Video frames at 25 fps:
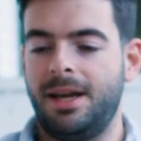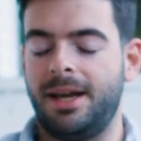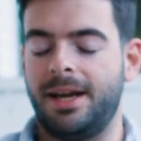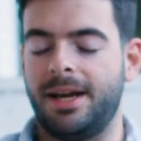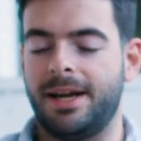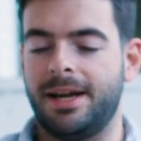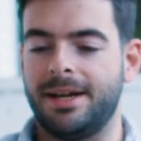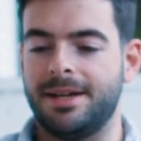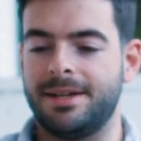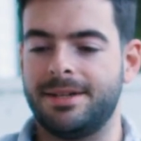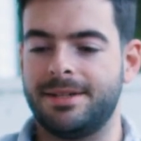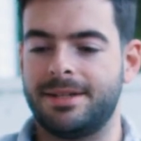
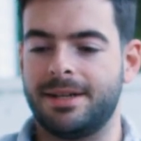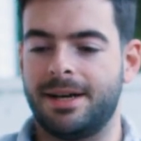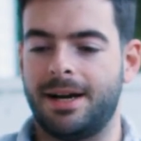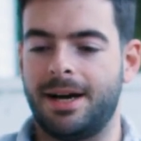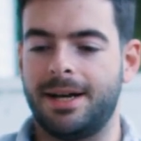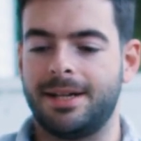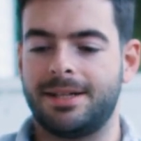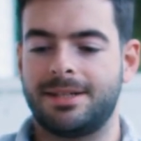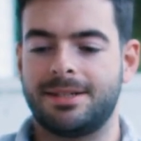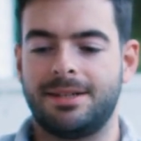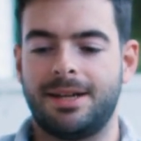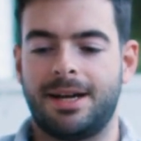And
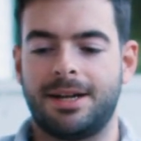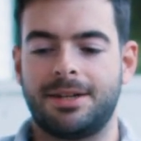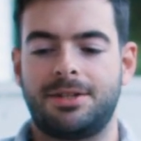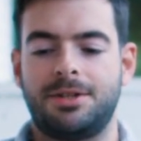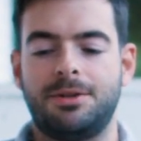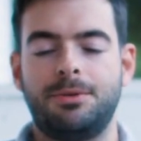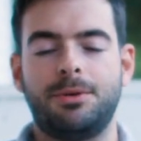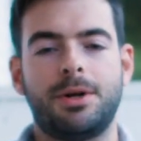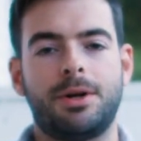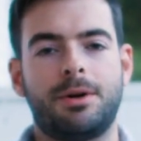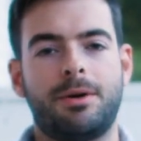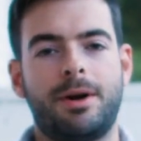uh, it's not
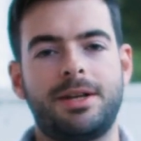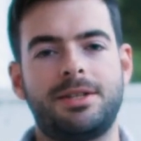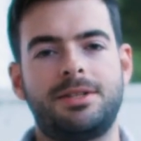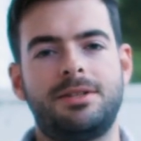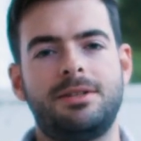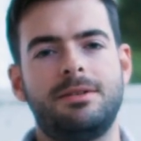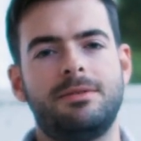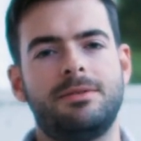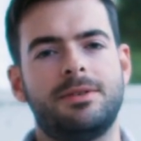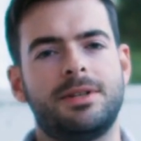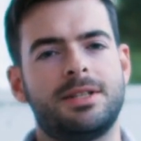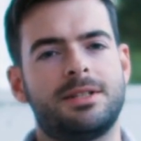too
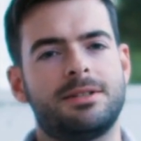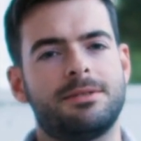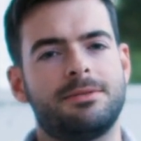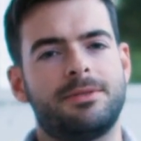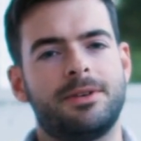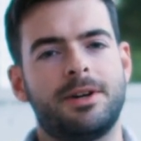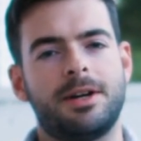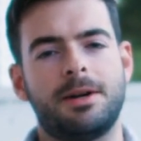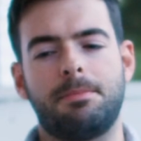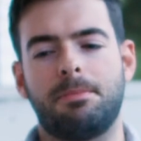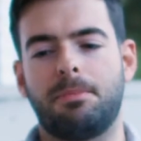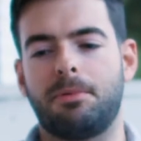aggressive, and it's a
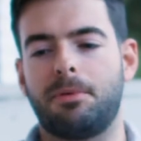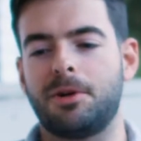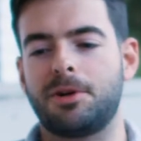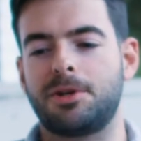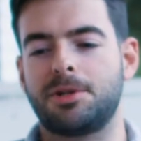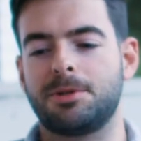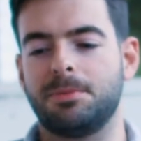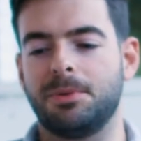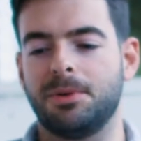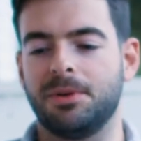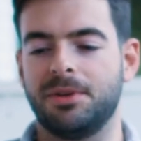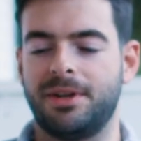very
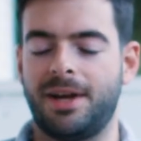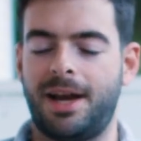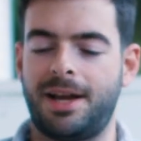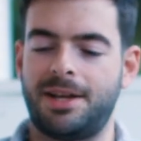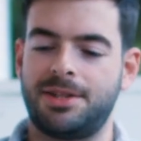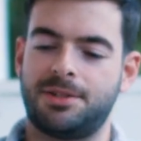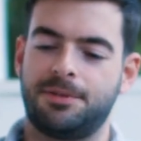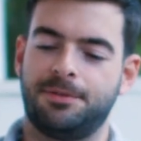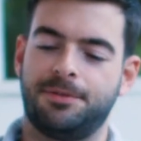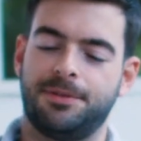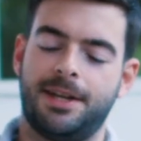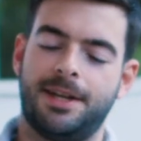approachable,
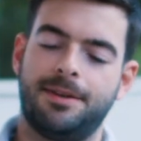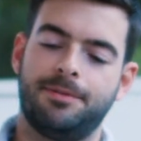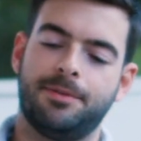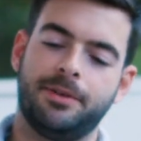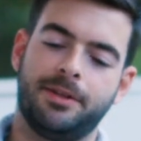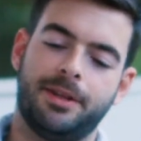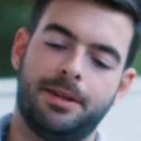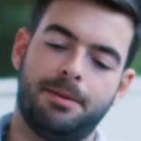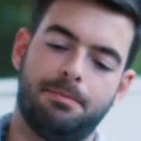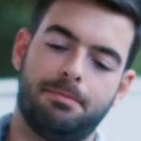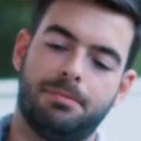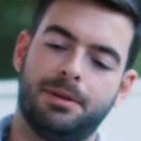nice
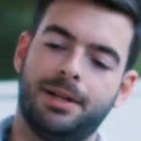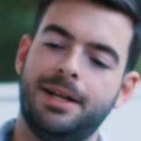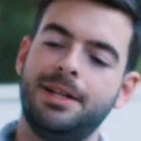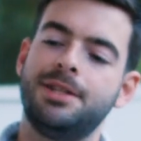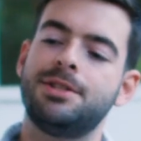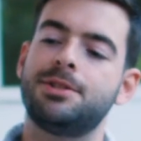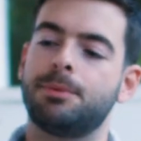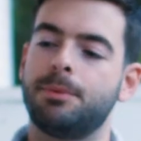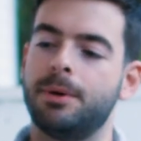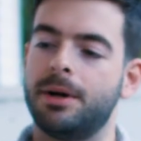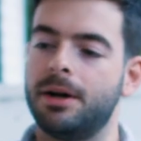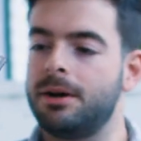flavor that
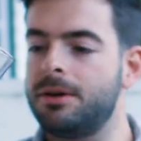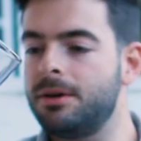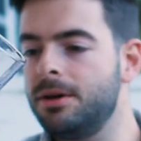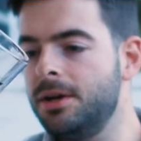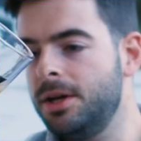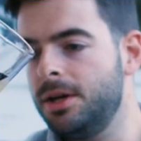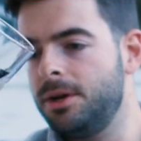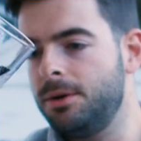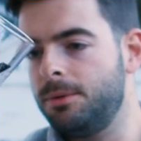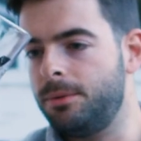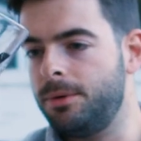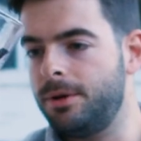blends well
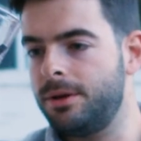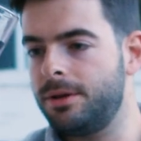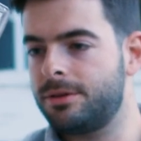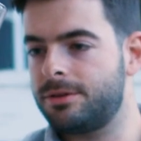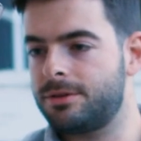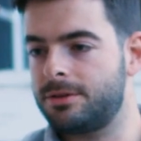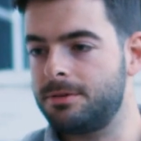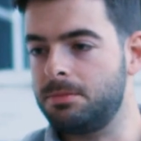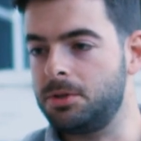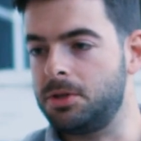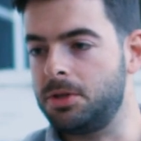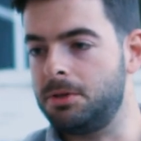
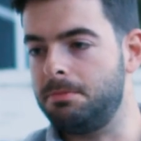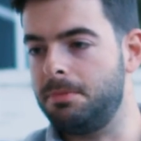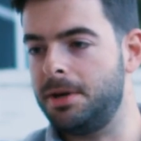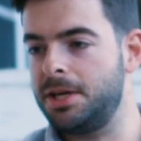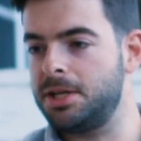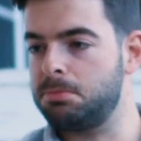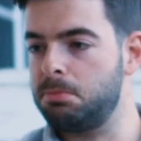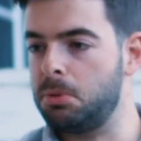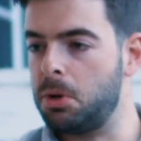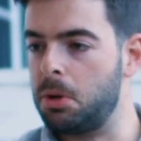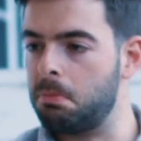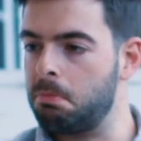with some good
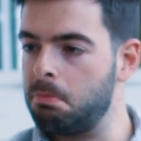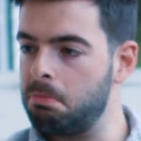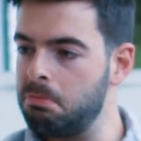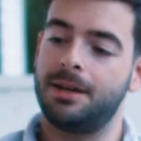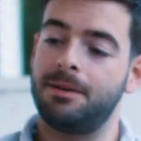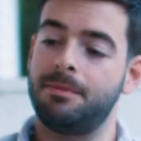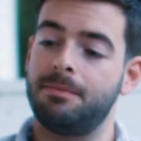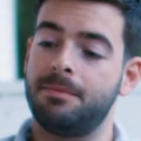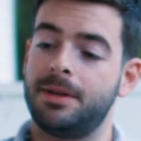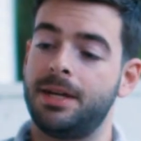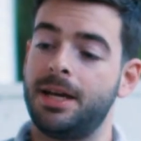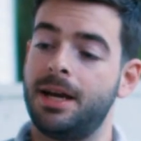base malt.
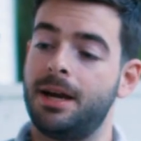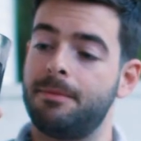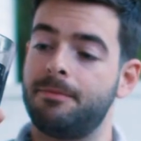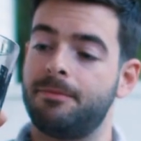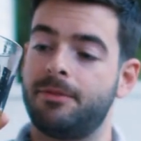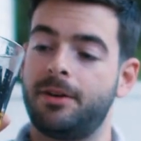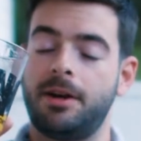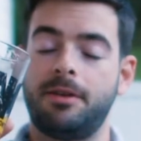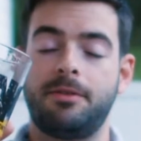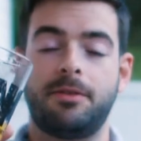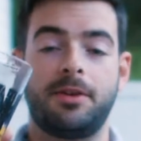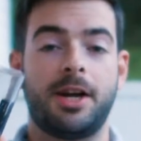So yeah,
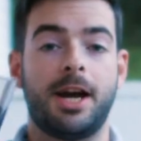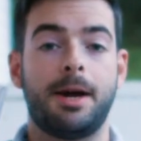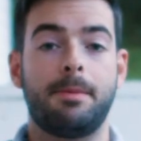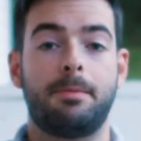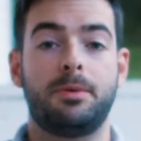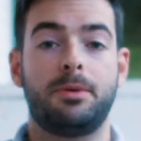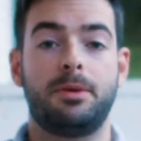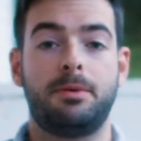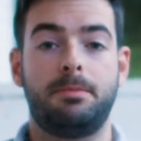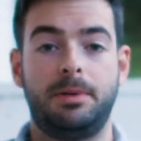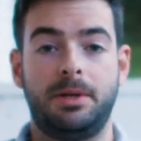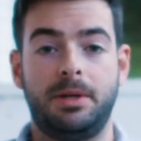I'm very, very
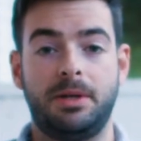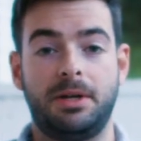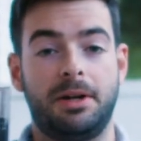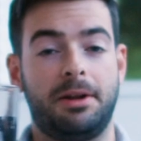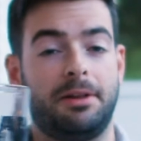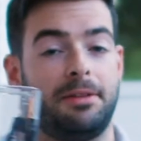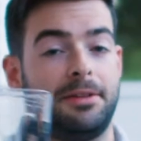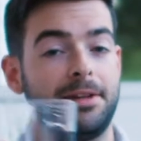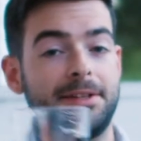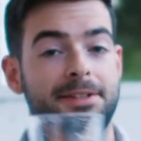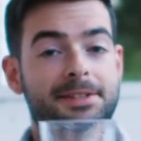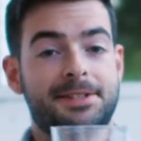happy with the beer. I
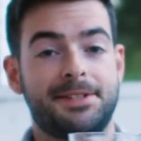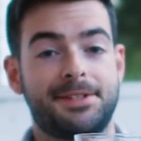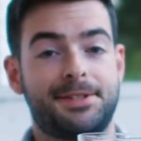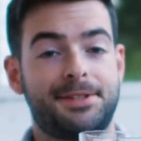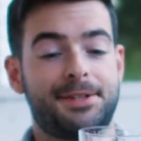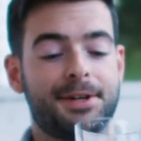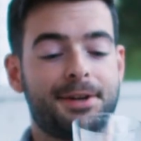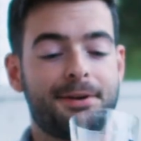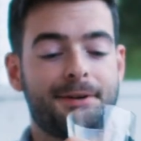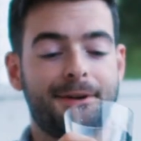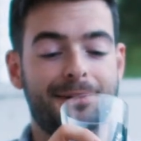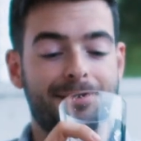don't think it's gonna
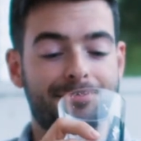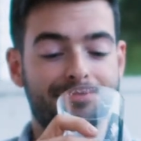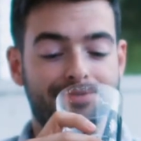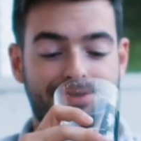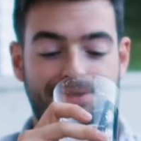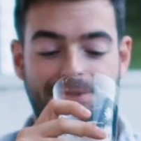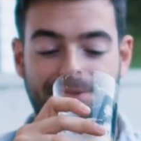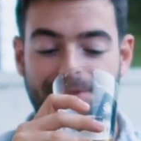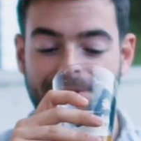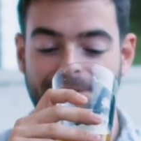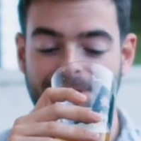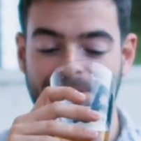stick around
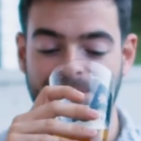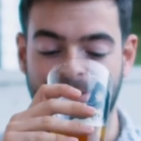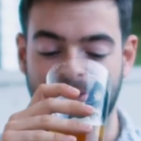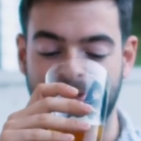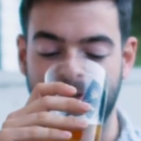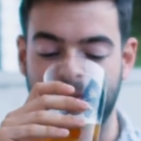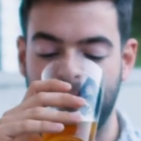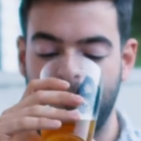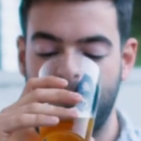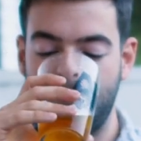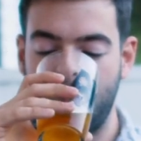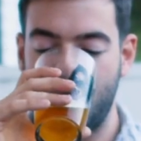for too long
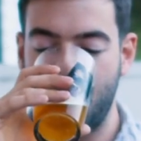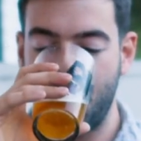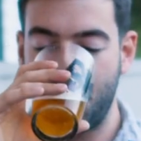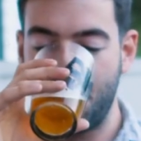though.